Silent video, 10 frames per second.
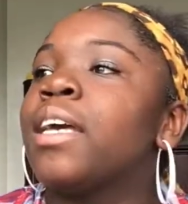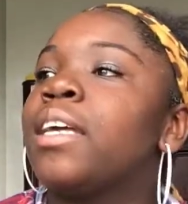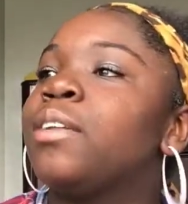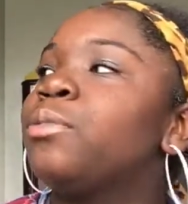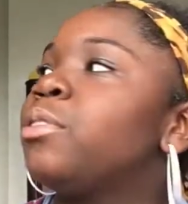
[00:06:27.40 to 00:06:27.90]

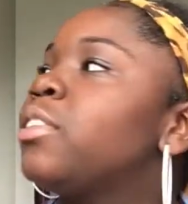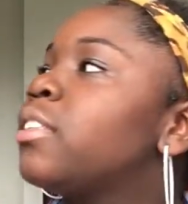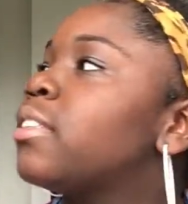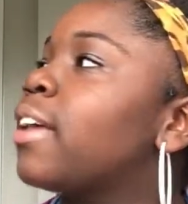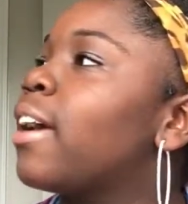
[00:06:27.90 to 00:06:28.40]
And it was
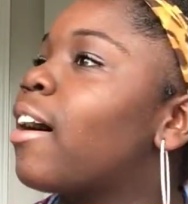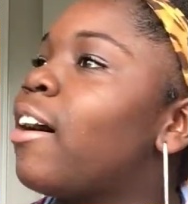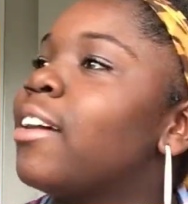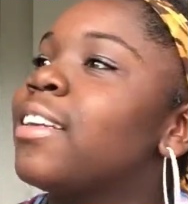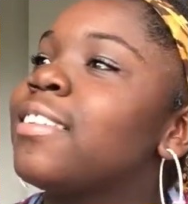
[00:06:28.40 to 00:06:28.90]
just like
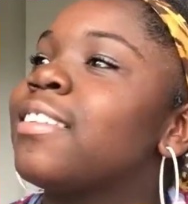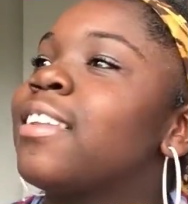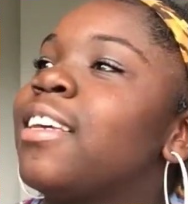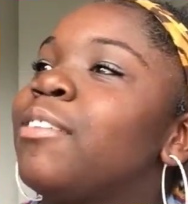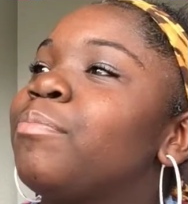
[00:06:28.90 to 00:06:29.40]
all this,
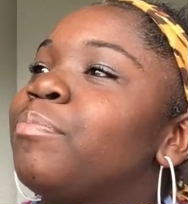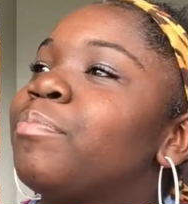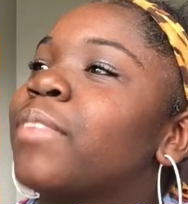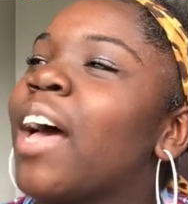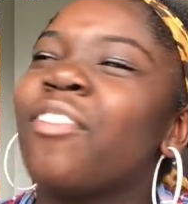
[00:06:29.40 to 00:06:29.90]
and then
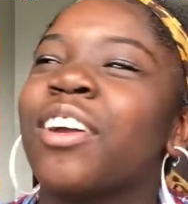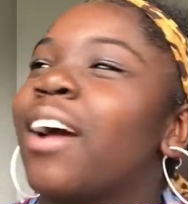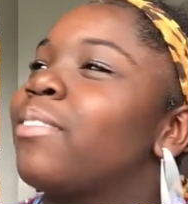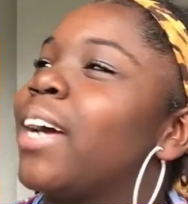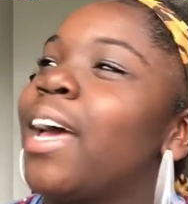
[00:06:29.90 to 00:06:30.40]
I
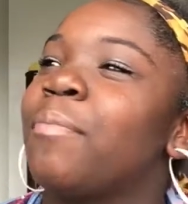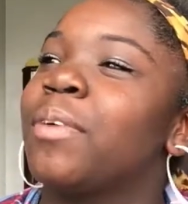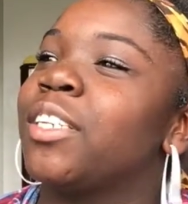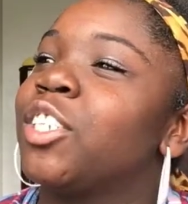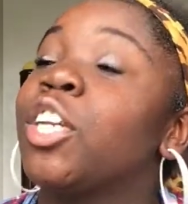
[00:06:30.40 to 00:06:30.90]
forgot what
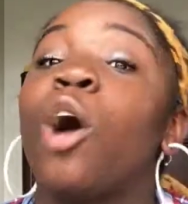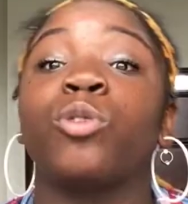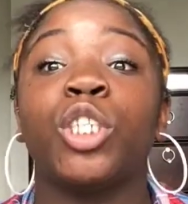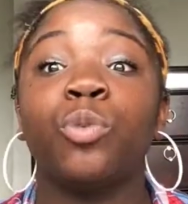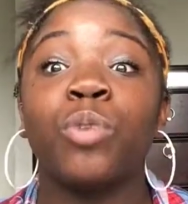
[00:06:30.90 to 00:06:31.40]
happened. She, oh,
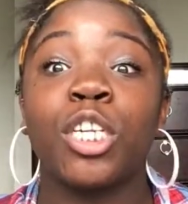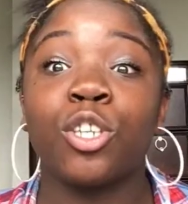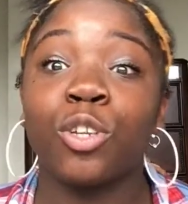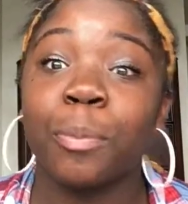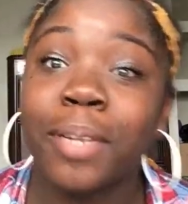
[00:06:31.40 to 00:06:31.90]
she went and
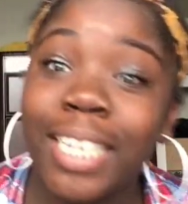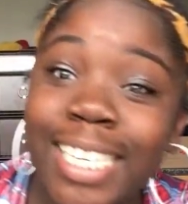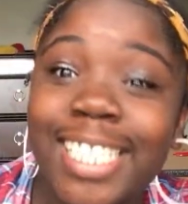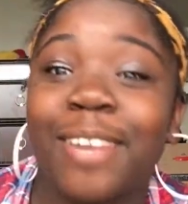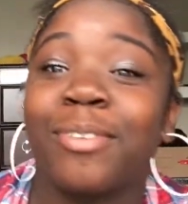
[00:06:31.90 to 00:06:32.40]
told the
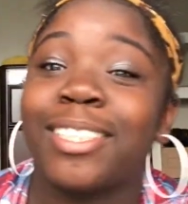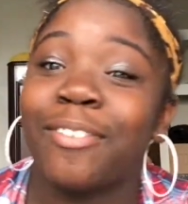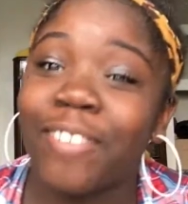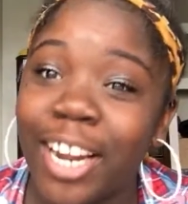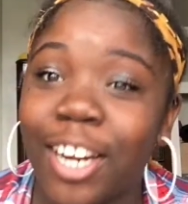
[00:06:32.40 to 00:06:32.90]
police that I wanted to
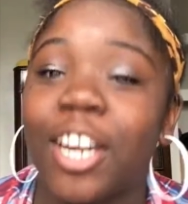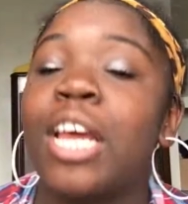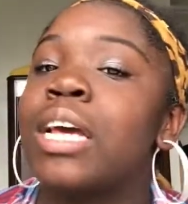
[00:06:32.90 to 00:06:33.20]
fight her.